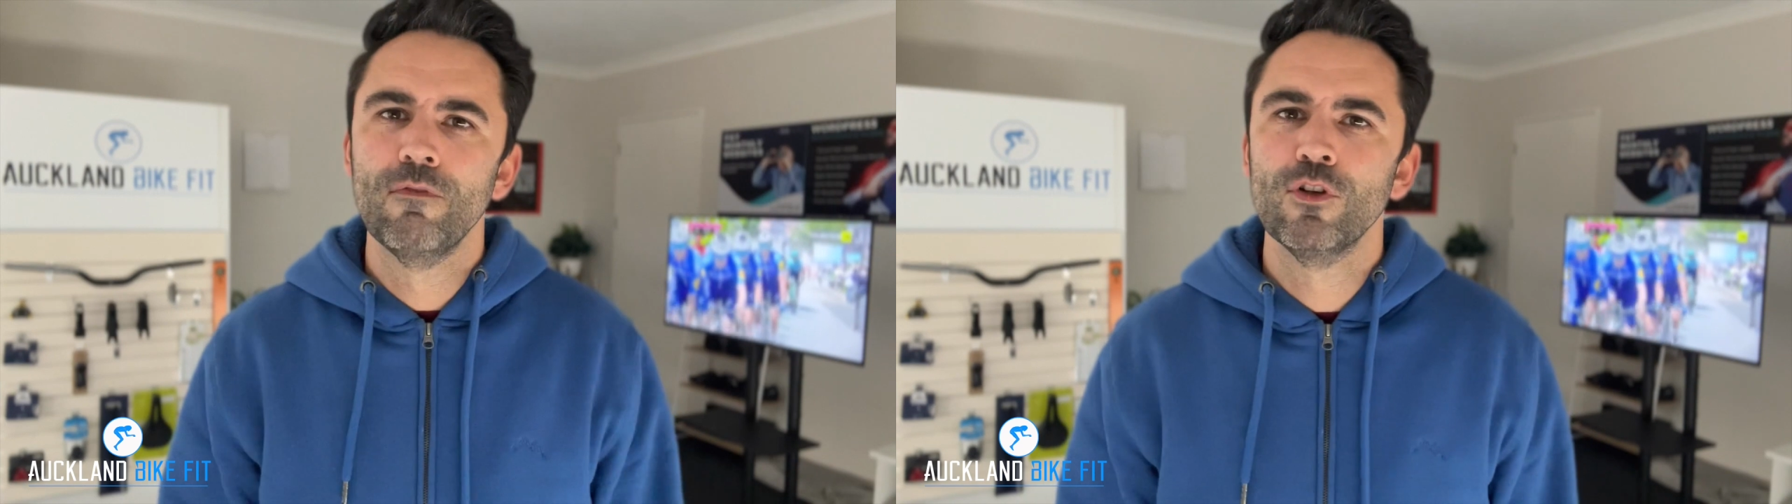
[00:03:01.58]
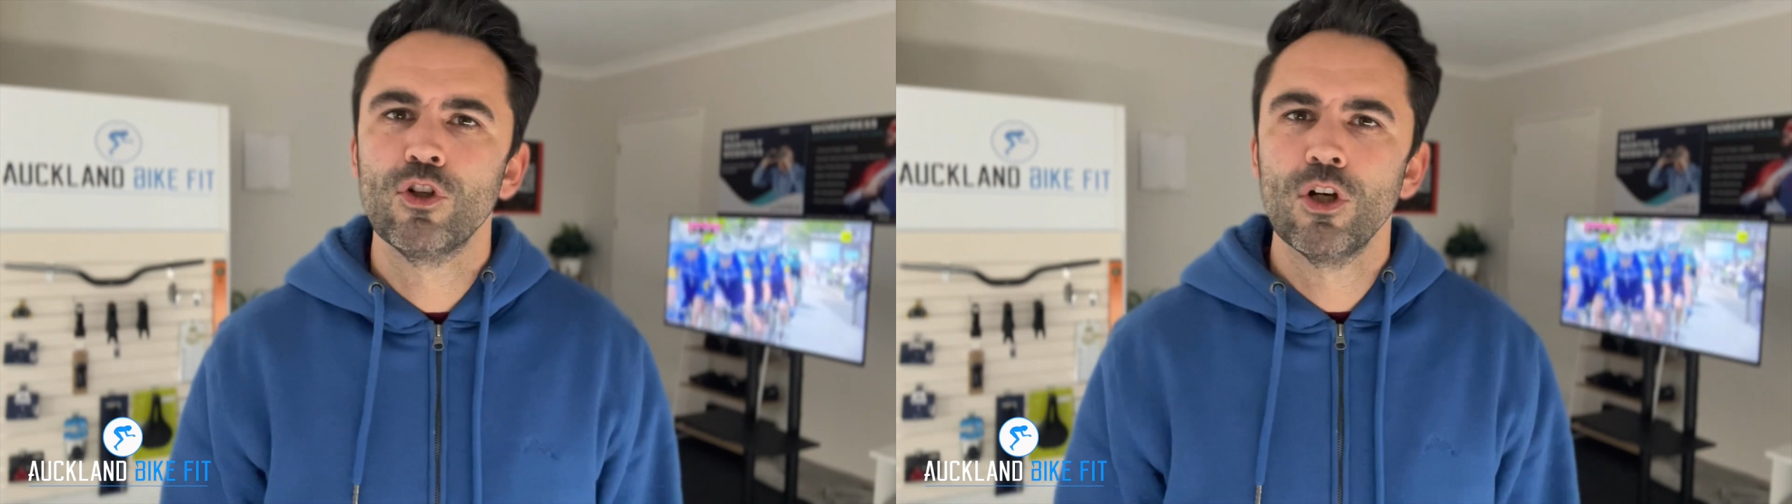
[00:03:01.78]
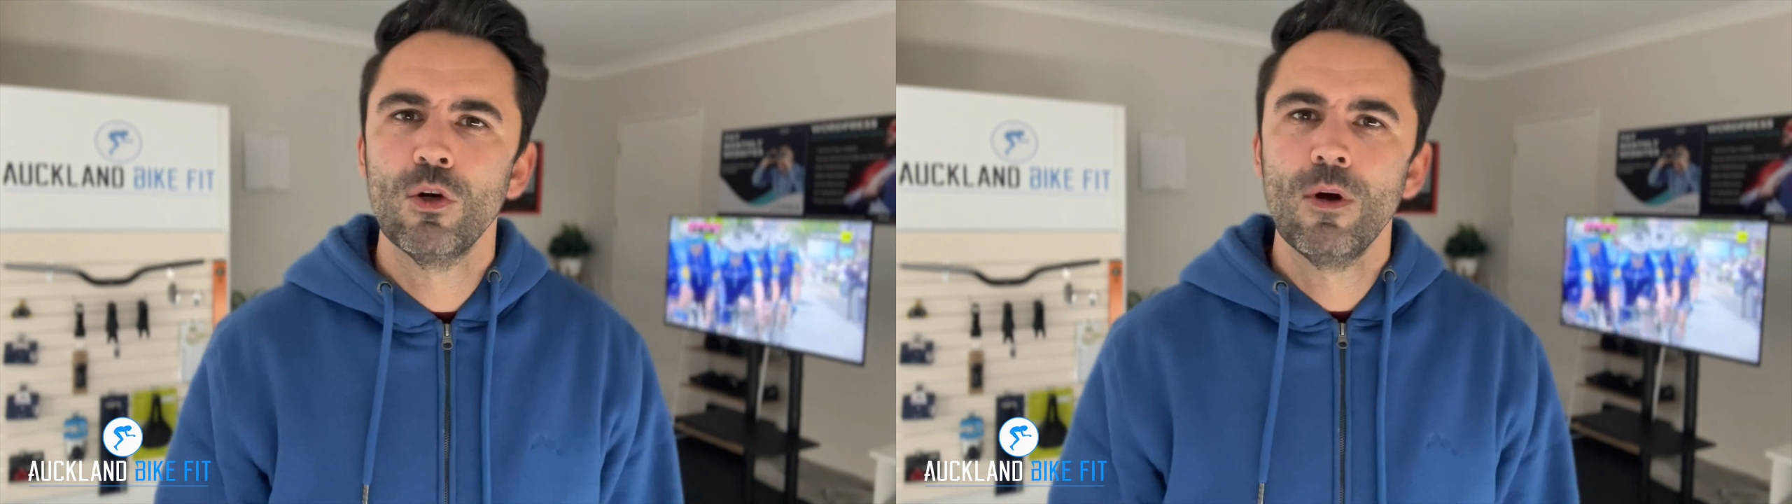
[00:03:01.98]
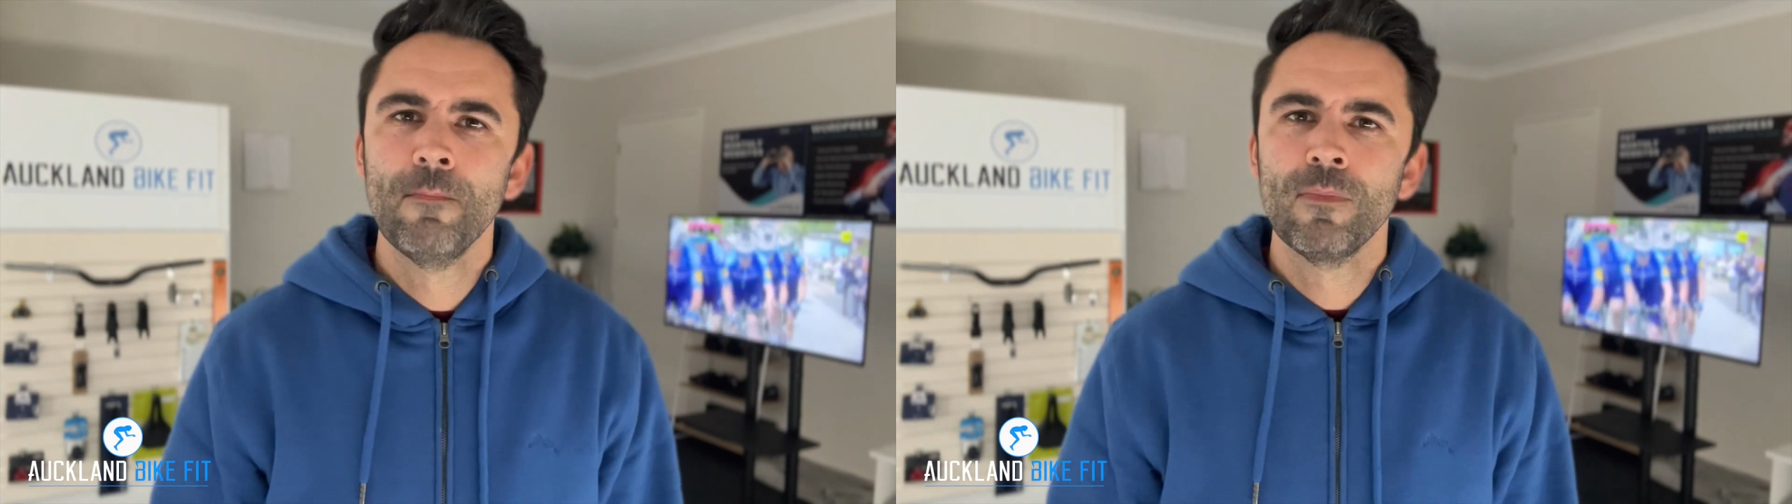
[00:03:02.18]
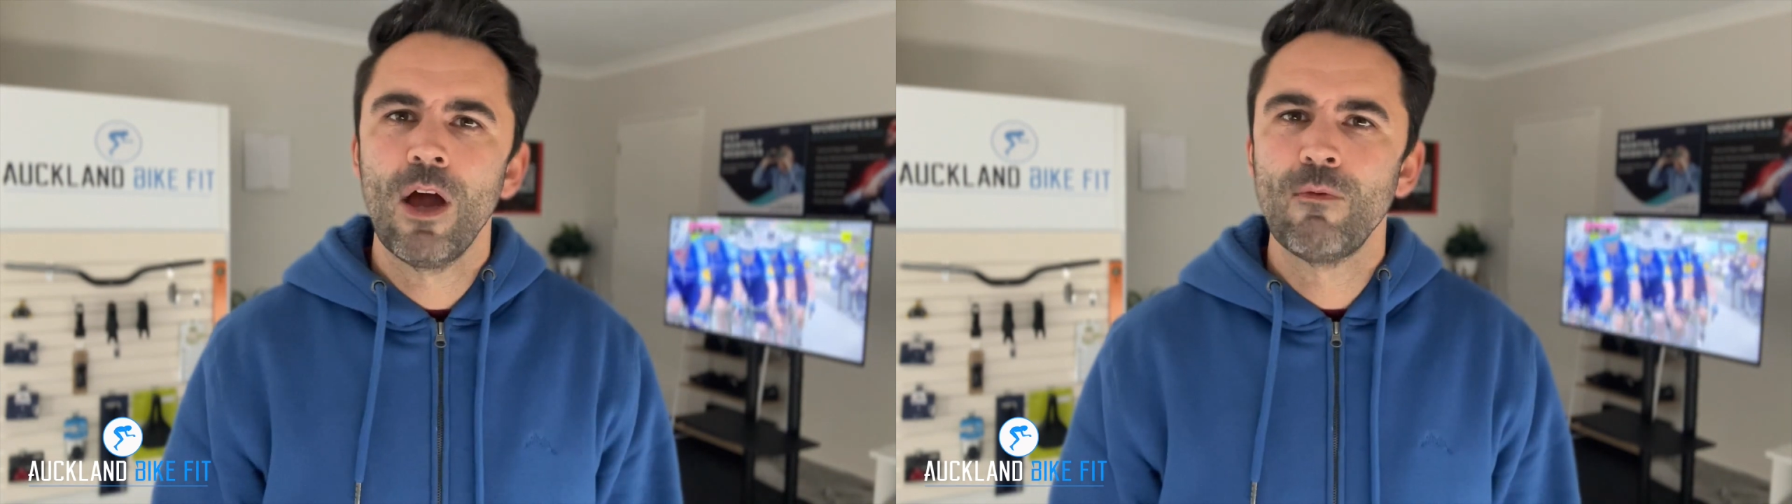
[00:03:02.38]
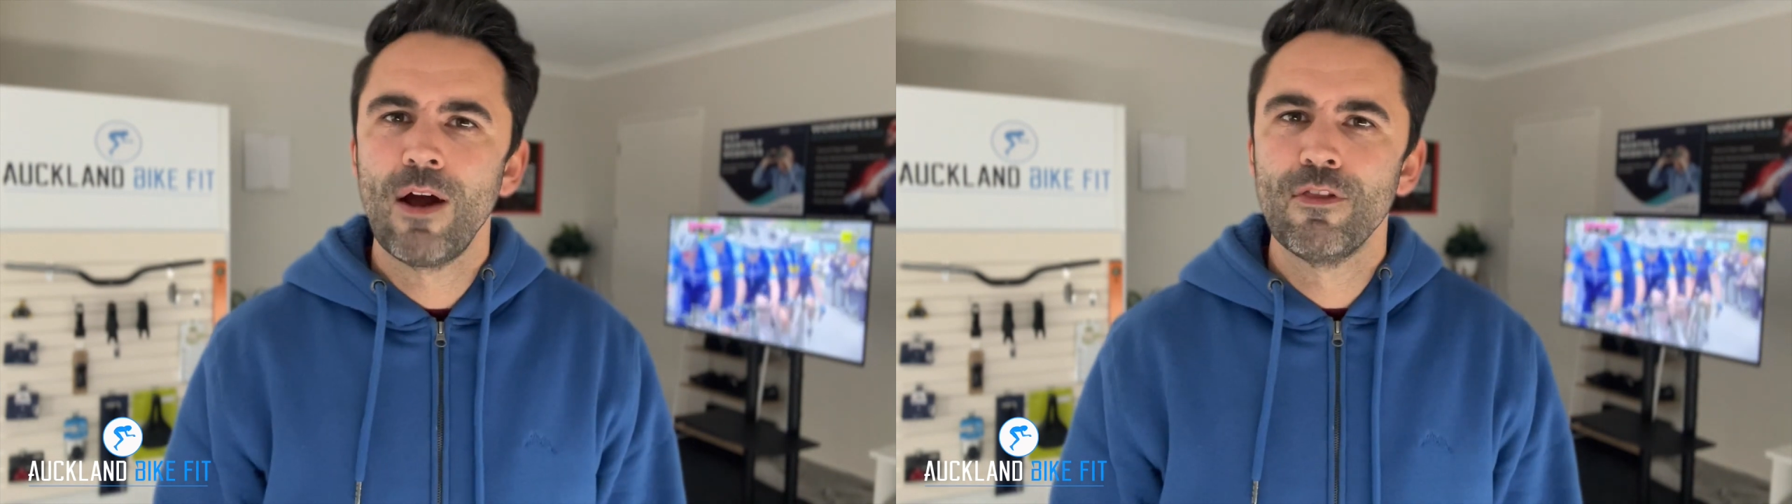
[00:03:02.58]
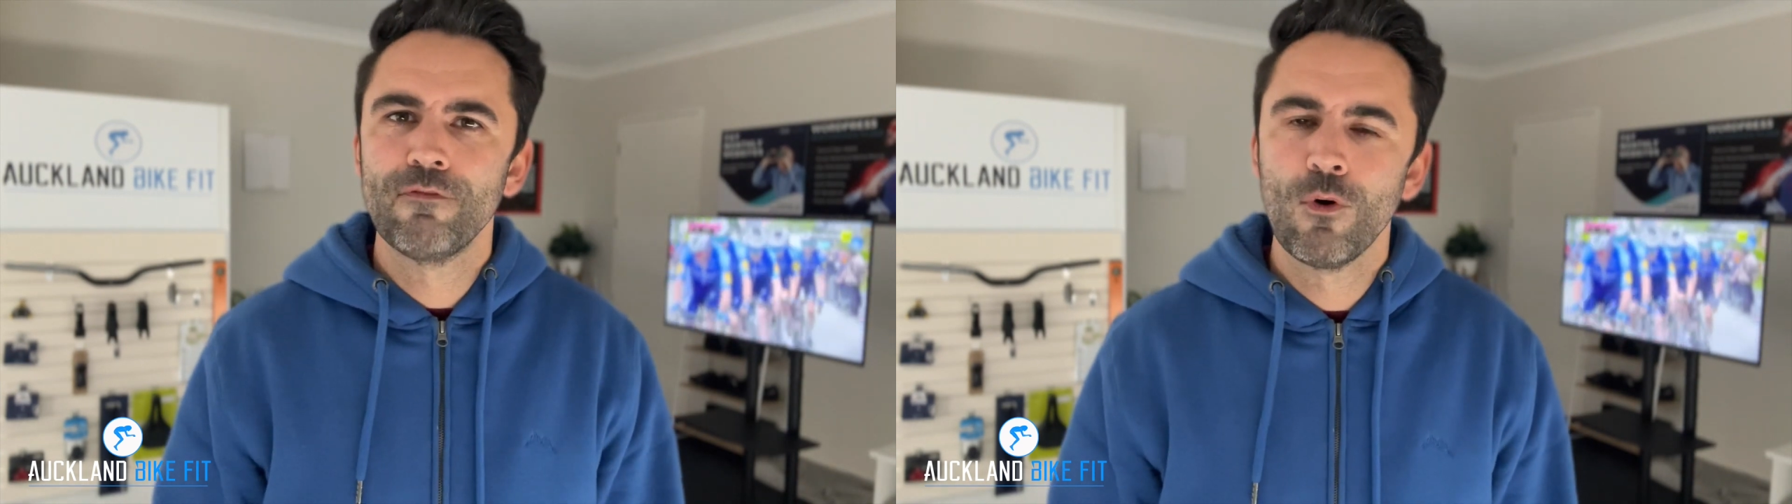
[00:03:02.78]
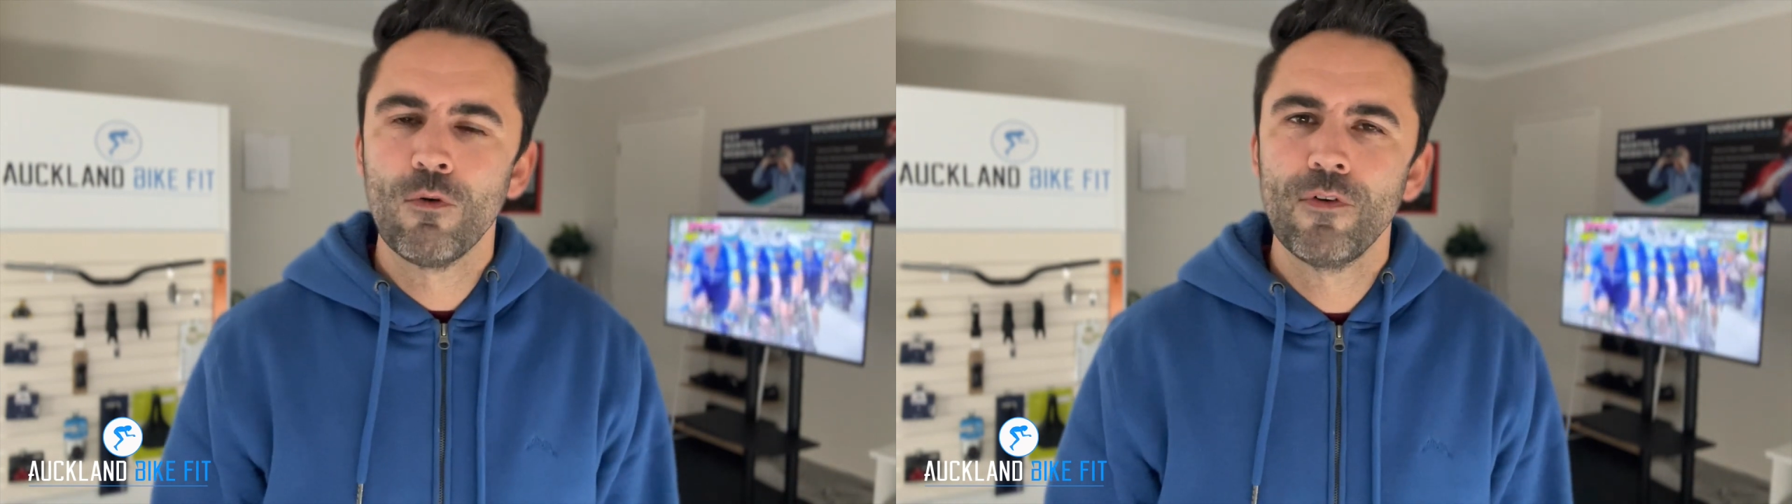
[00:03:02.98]
the shoe, around the
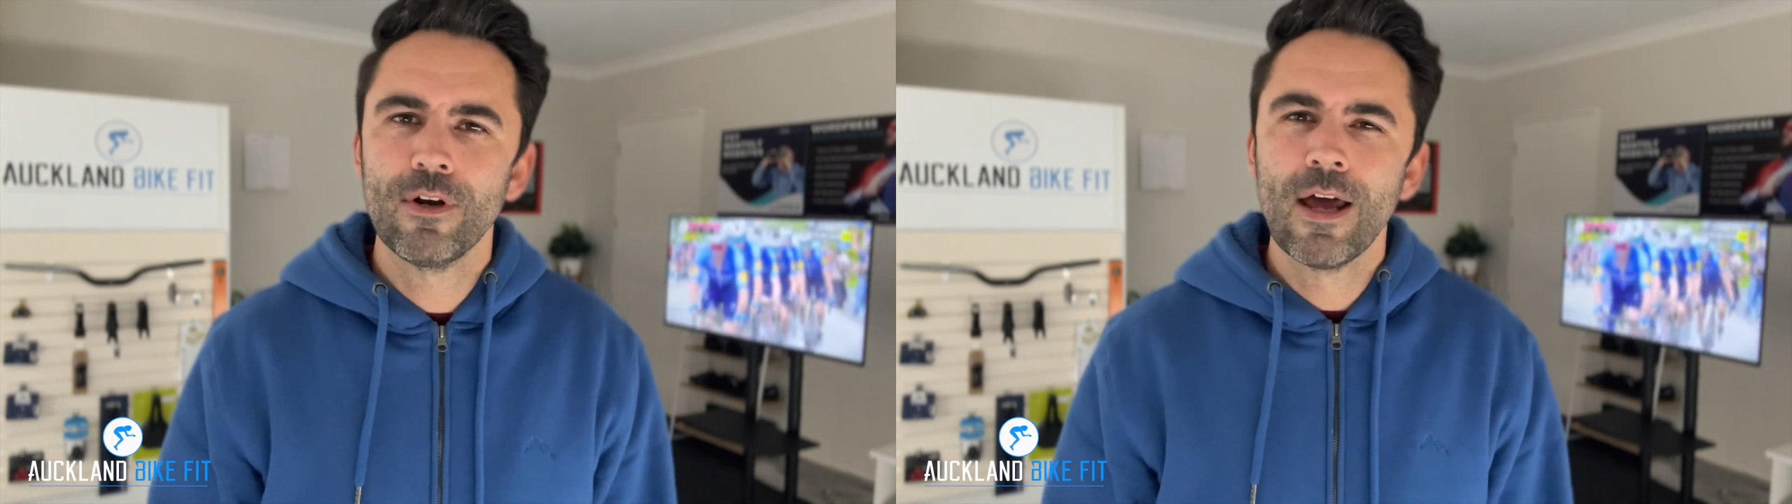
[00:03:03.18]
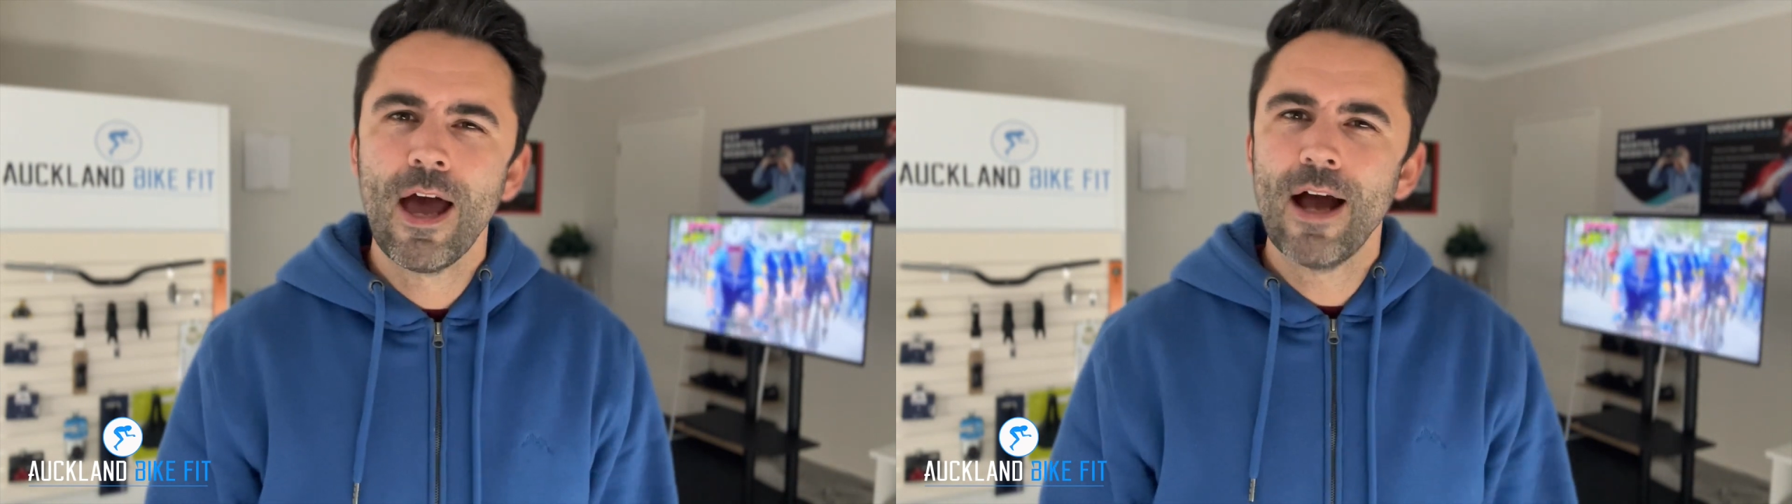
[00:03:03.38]
forefoot,